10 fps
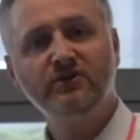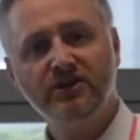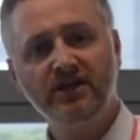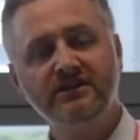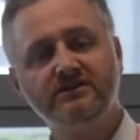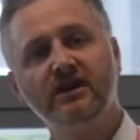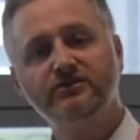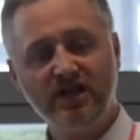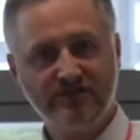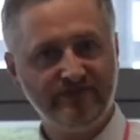we need
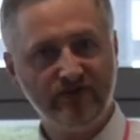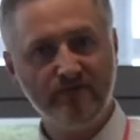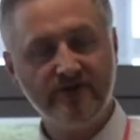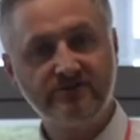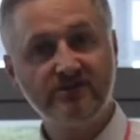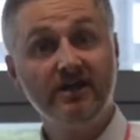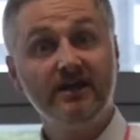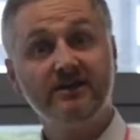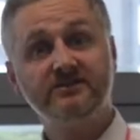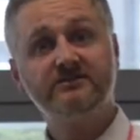transformers
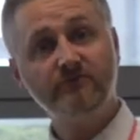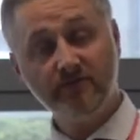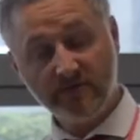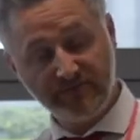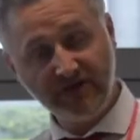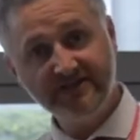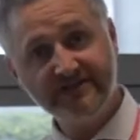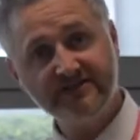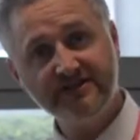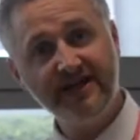is we're pretty
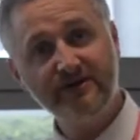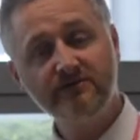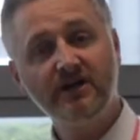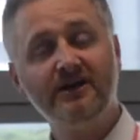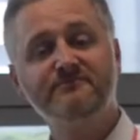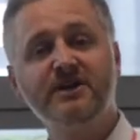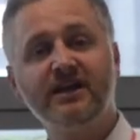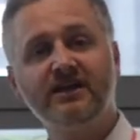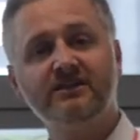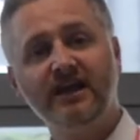decent now at
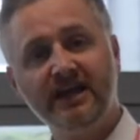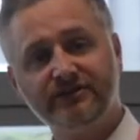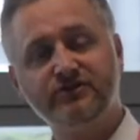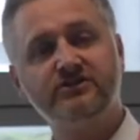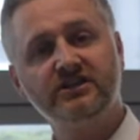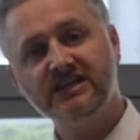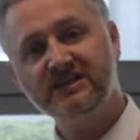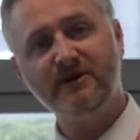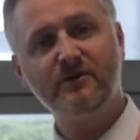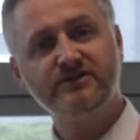making electricity in
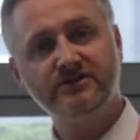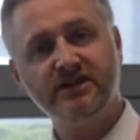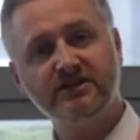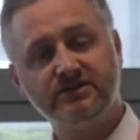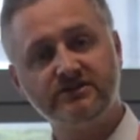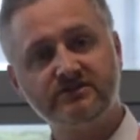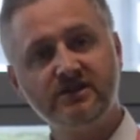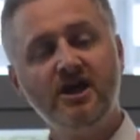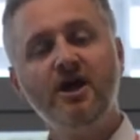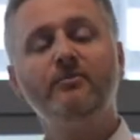the power stations,
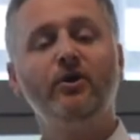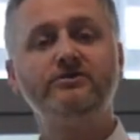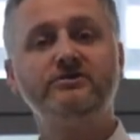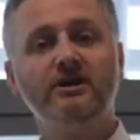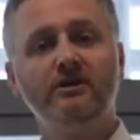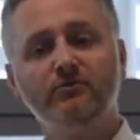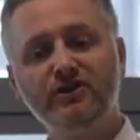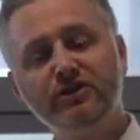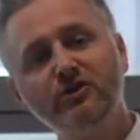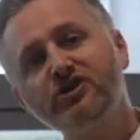but we
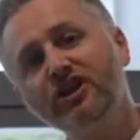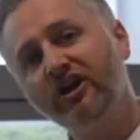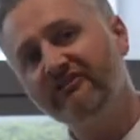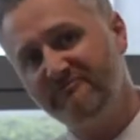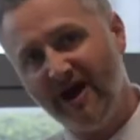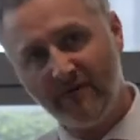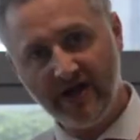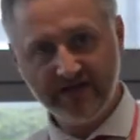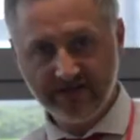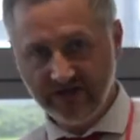lose a lot of
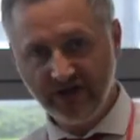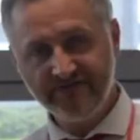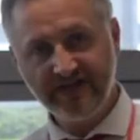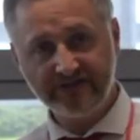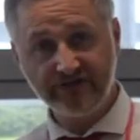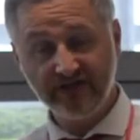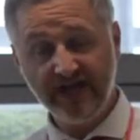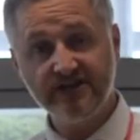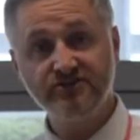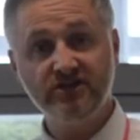power and a lot of electrical
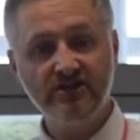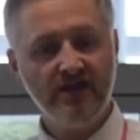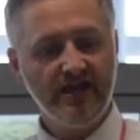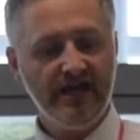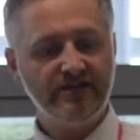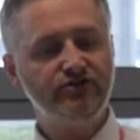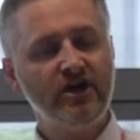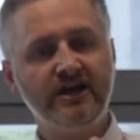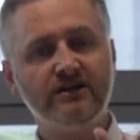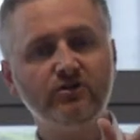energy in
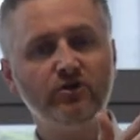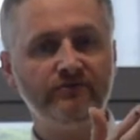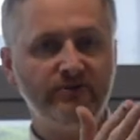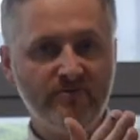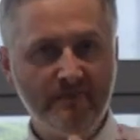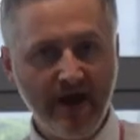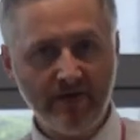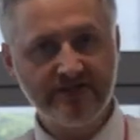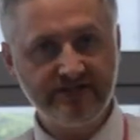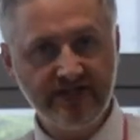trying to go from the
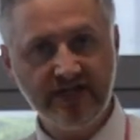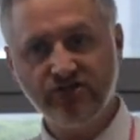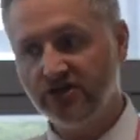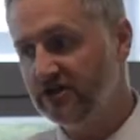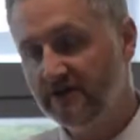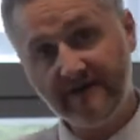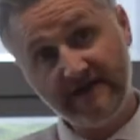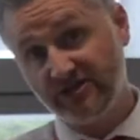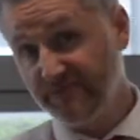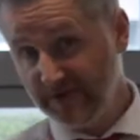power station
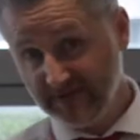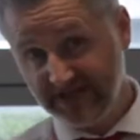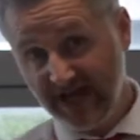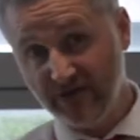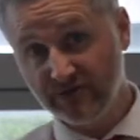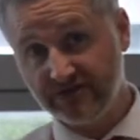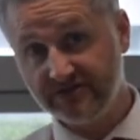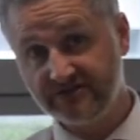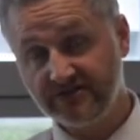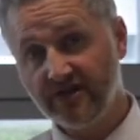to people's
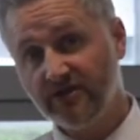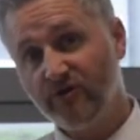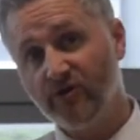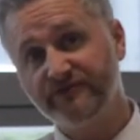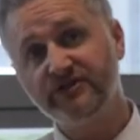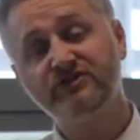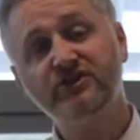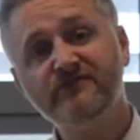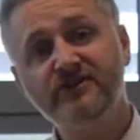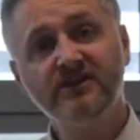houses. What we've
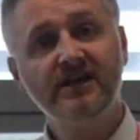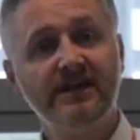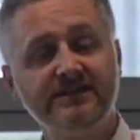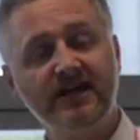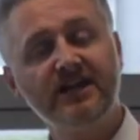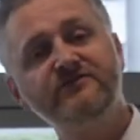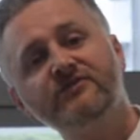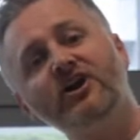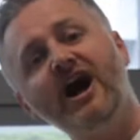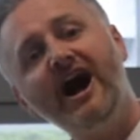discovered is that if
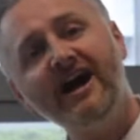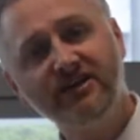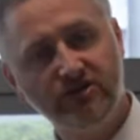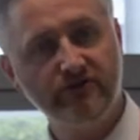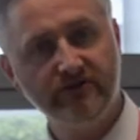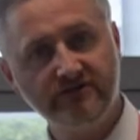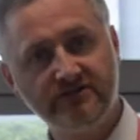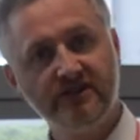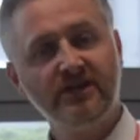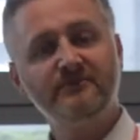you've got a high
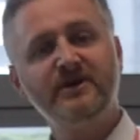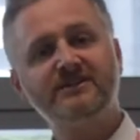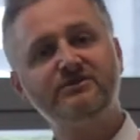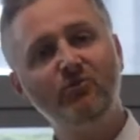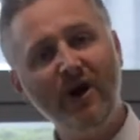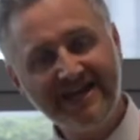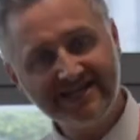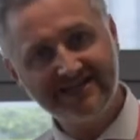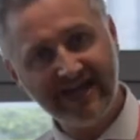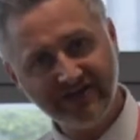current, it makes the
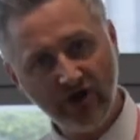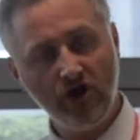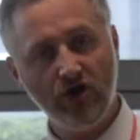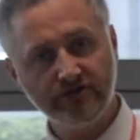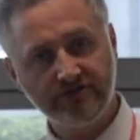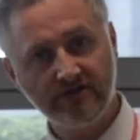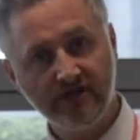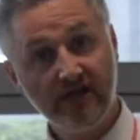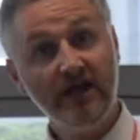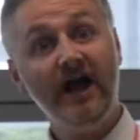wires get hot,
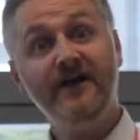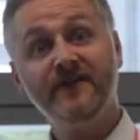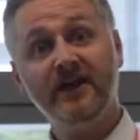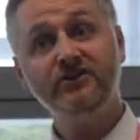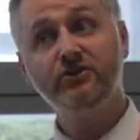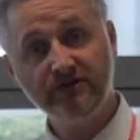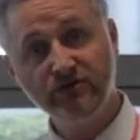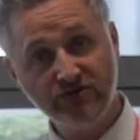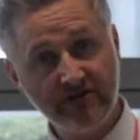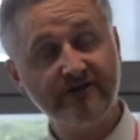and then you
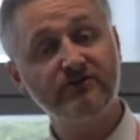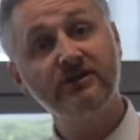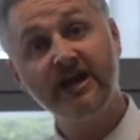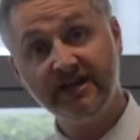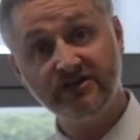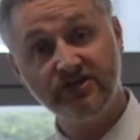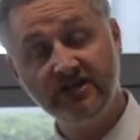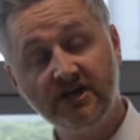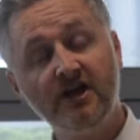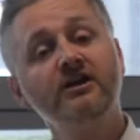lose your electrical energy
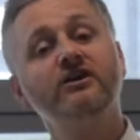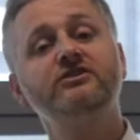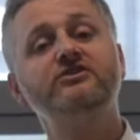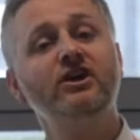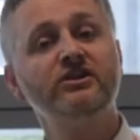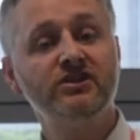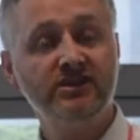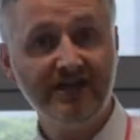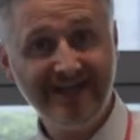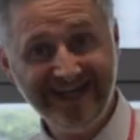because it turns
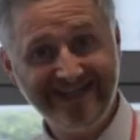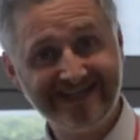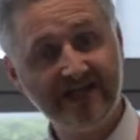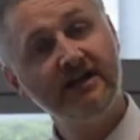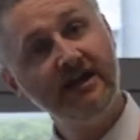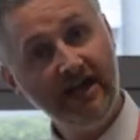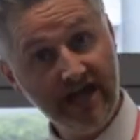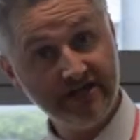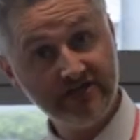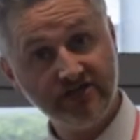into heat
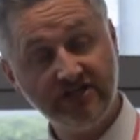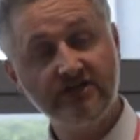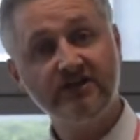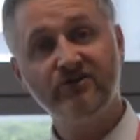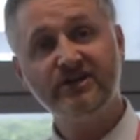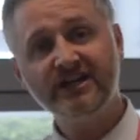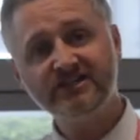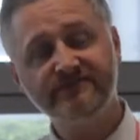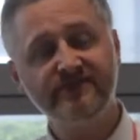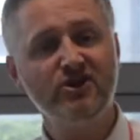energy. Now that
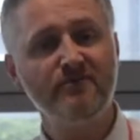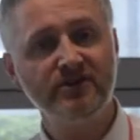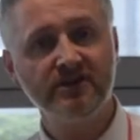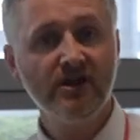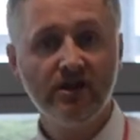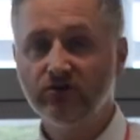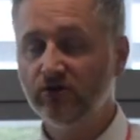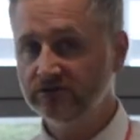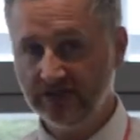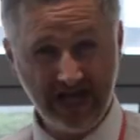is a phenomenon
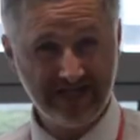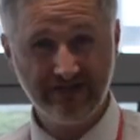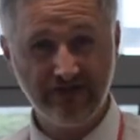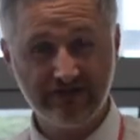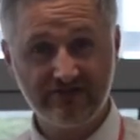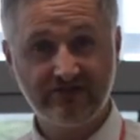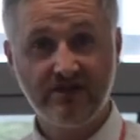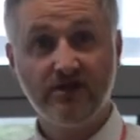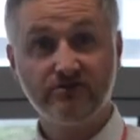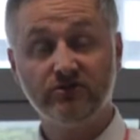called line loss.
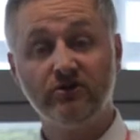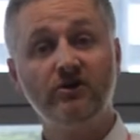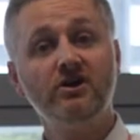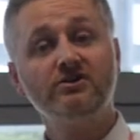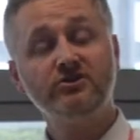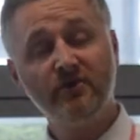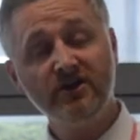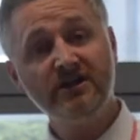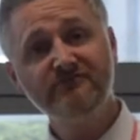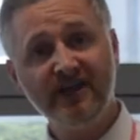So
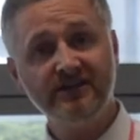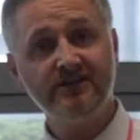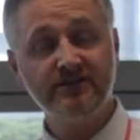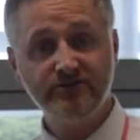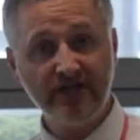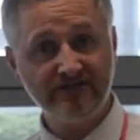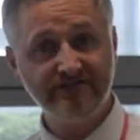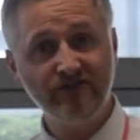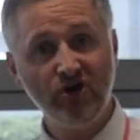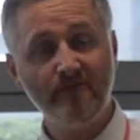someone invented a
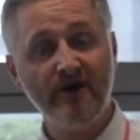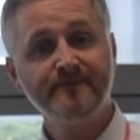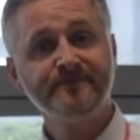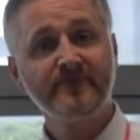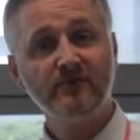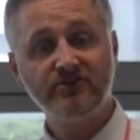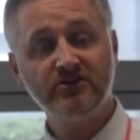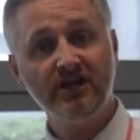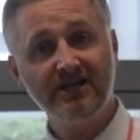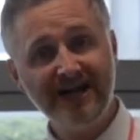transformer
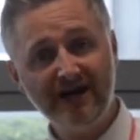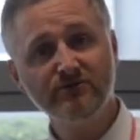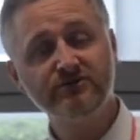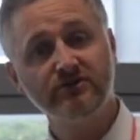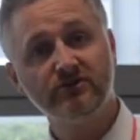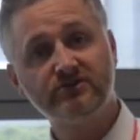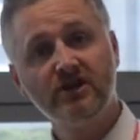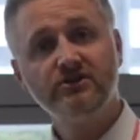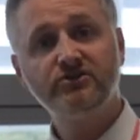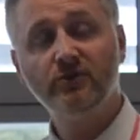which allows us
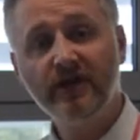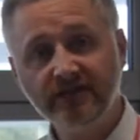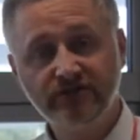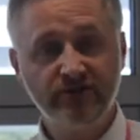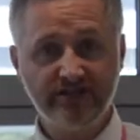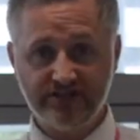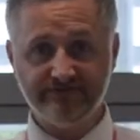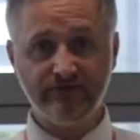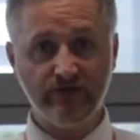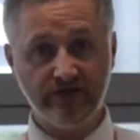to increase the
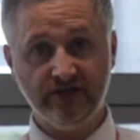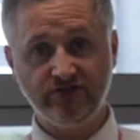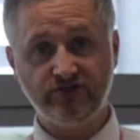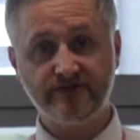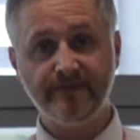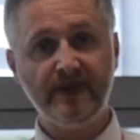voltage